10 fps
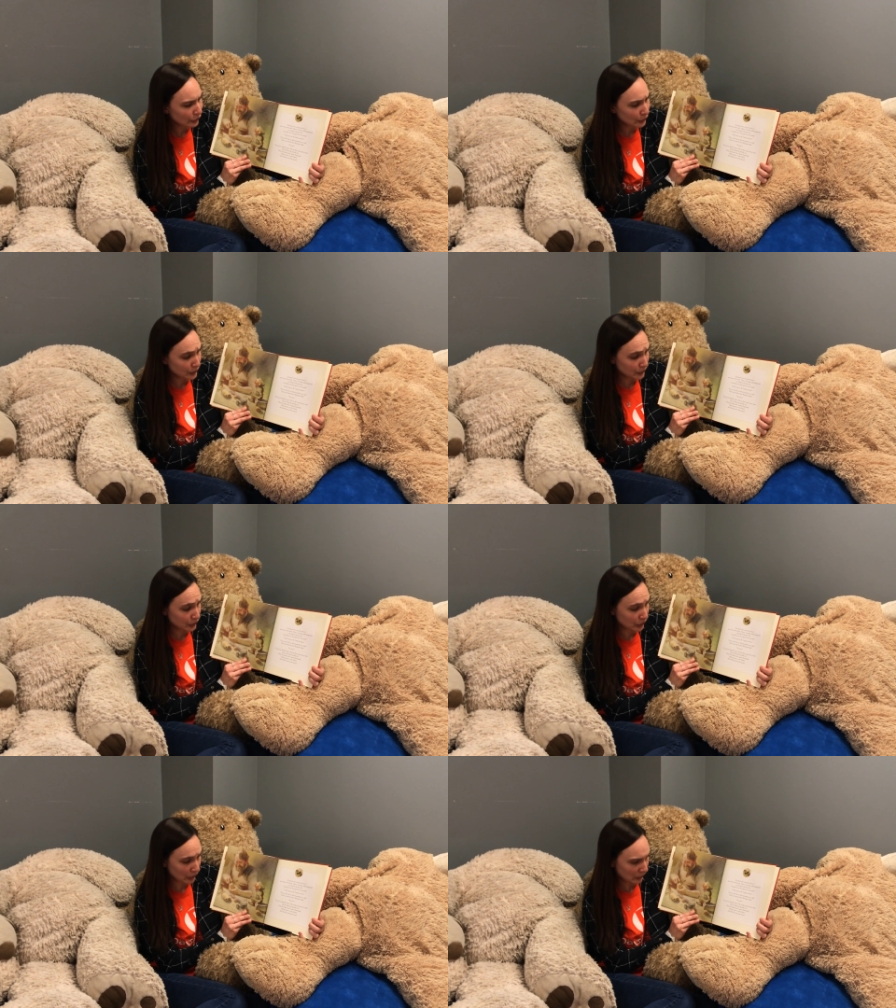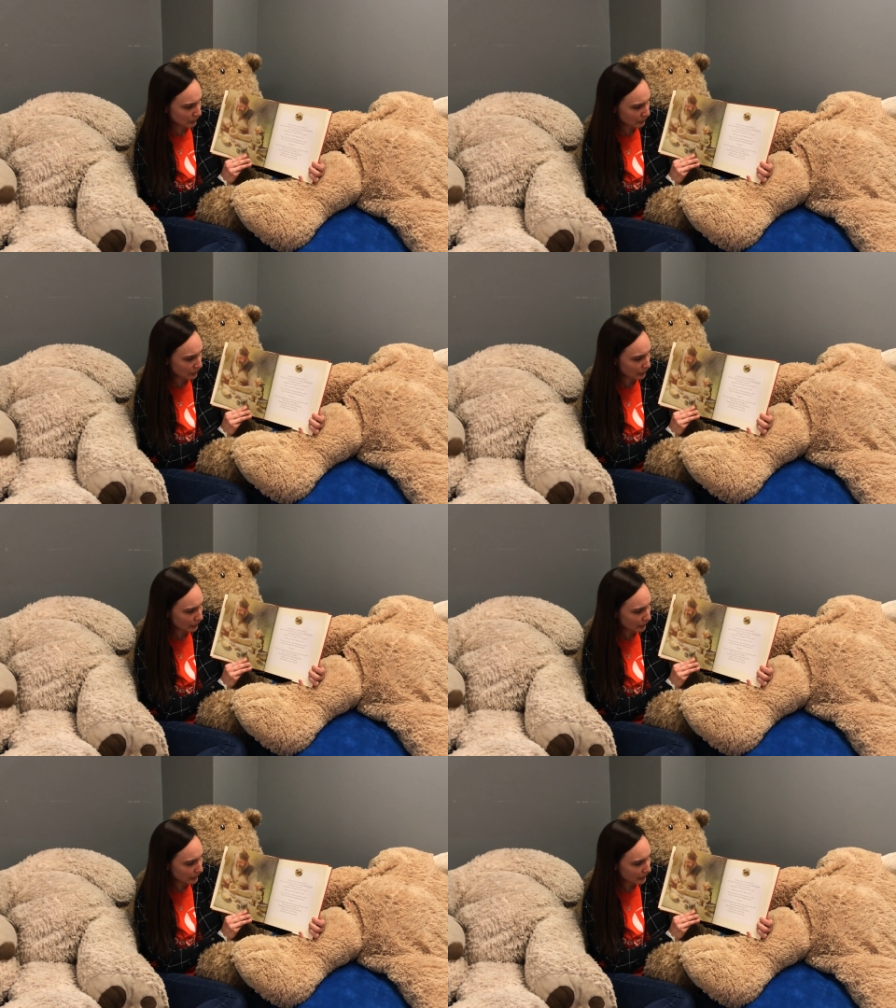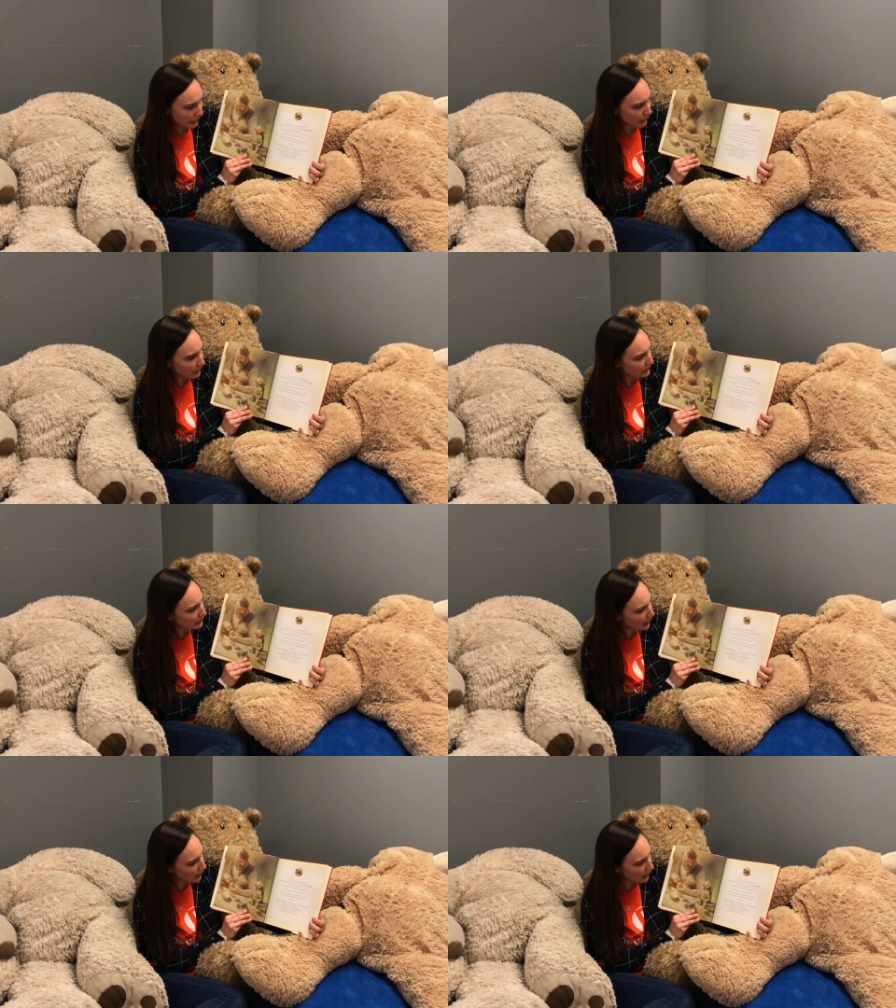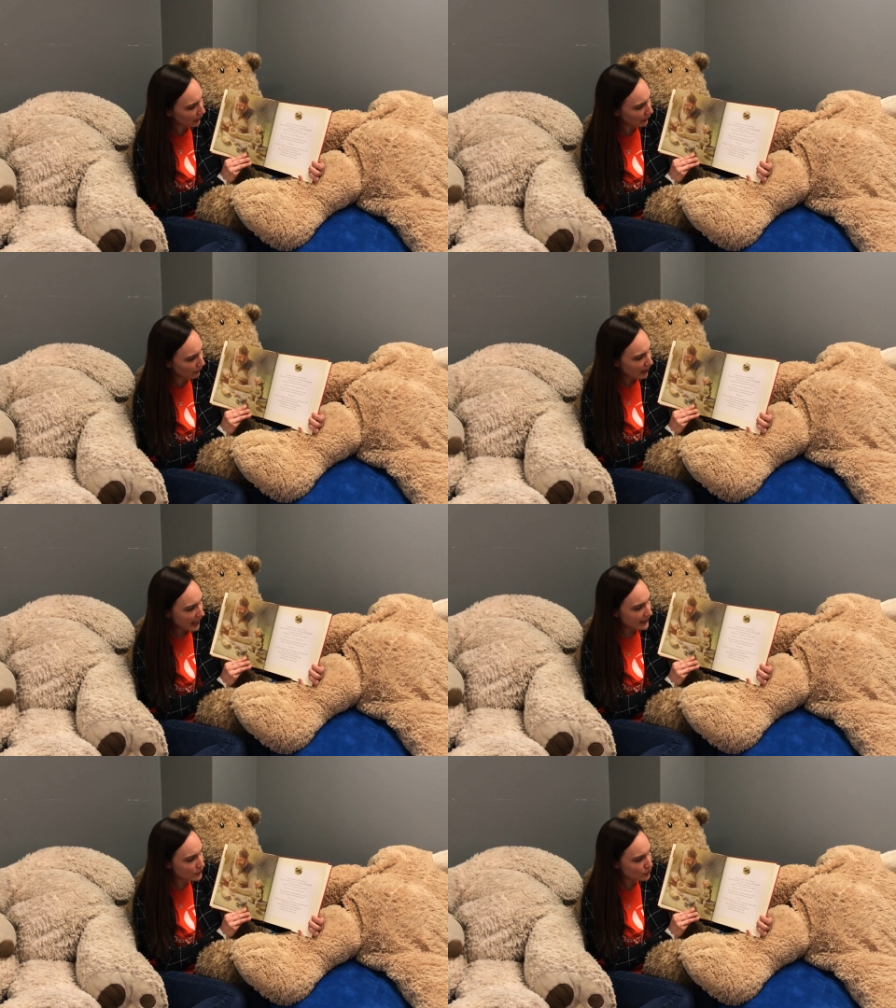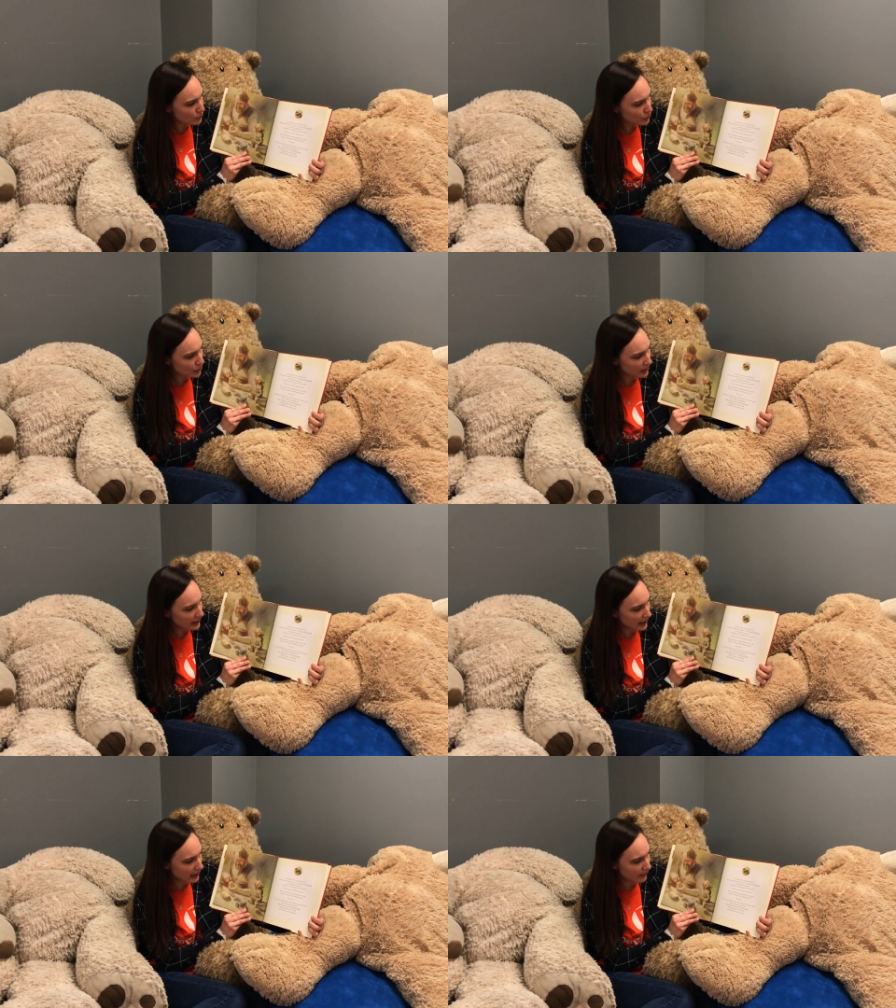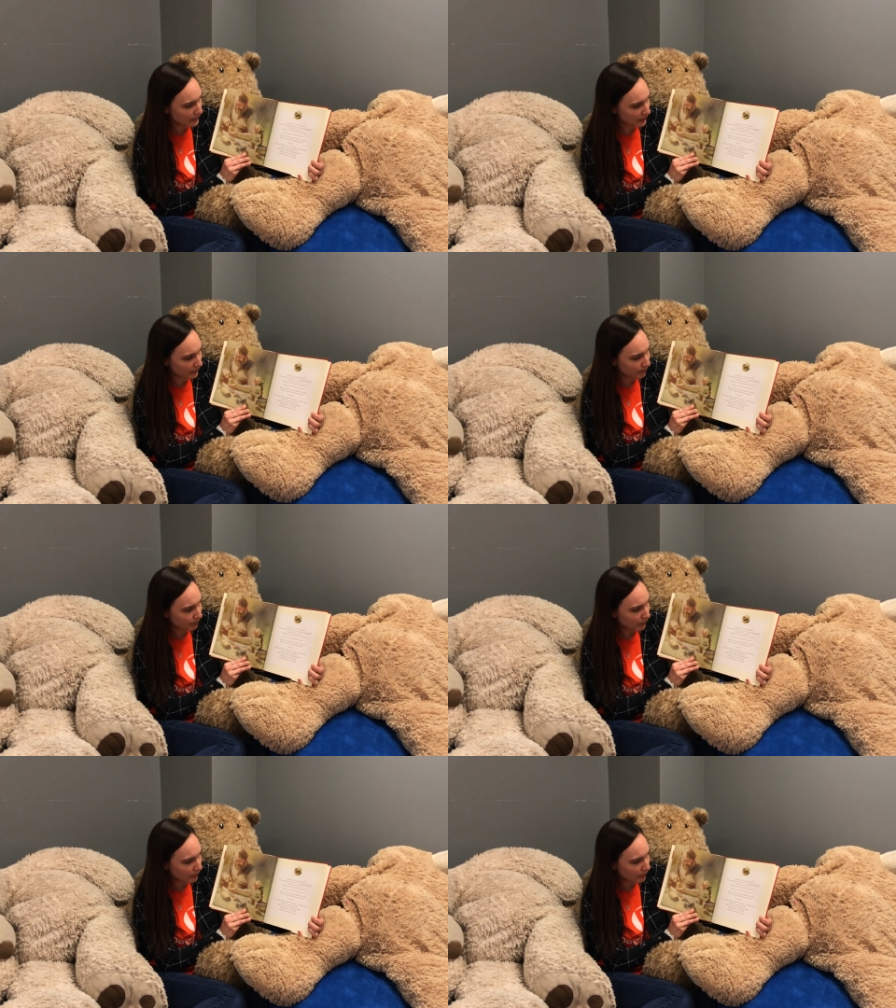"You don't?" "No, and you shouldn't either.